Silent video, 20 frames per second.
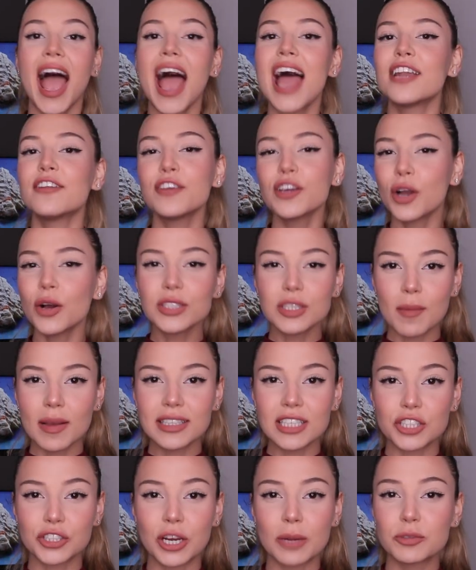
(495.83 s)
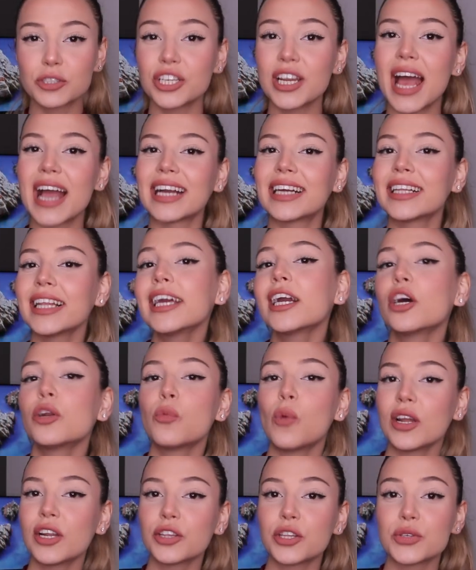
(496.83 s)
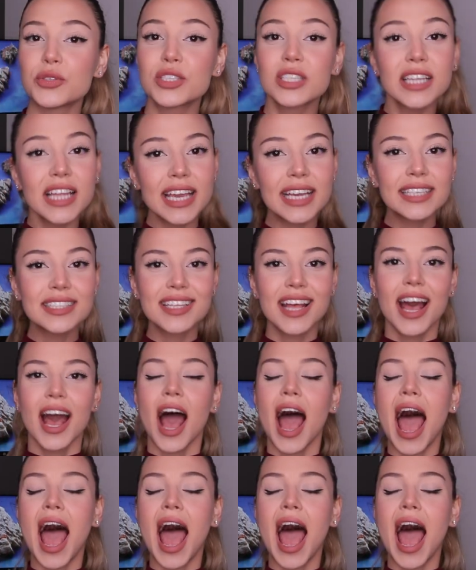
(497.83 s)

And if you go to my description and click on one of those links,